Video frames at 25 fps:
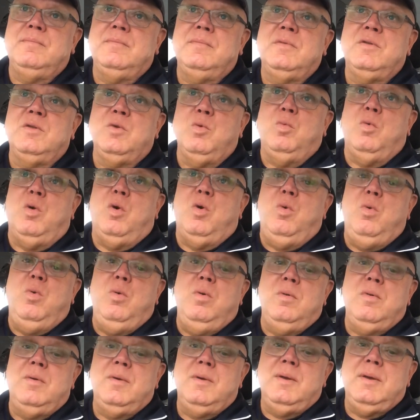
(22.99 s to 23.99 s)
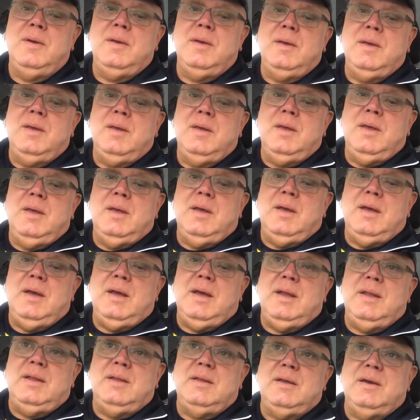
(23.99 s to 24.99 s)
the wall,
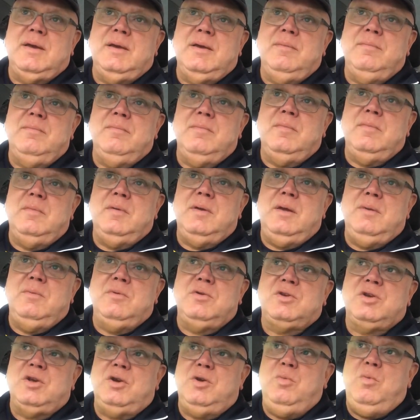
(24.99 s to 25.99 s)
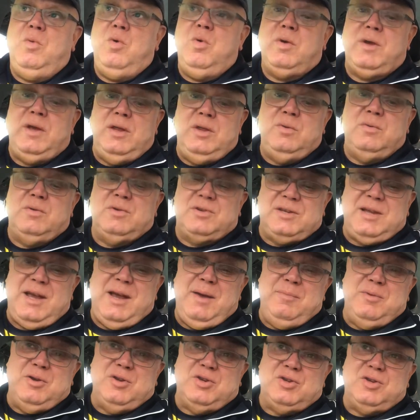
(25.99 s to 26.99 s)
and he was going to walk into a
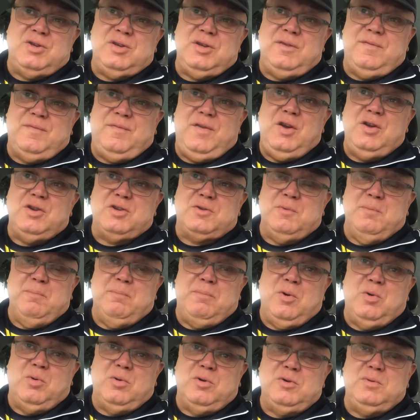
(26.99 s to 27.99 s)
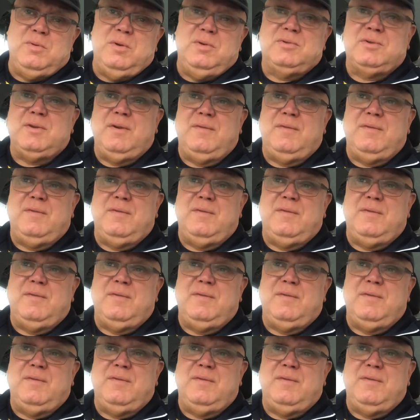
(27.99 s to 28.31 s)
sandwich advertisement board as well.